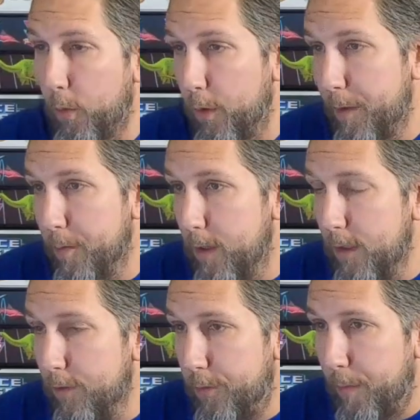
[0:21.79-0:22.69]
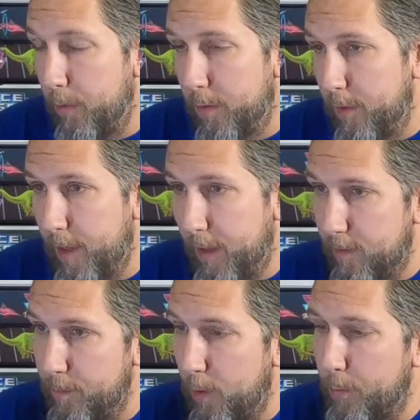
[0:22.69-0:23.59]
or anywhere else you might want to take a
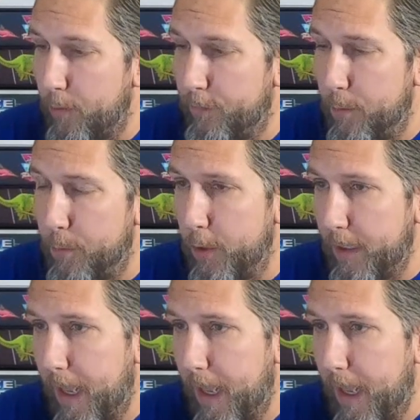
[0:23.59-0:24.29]
small footprint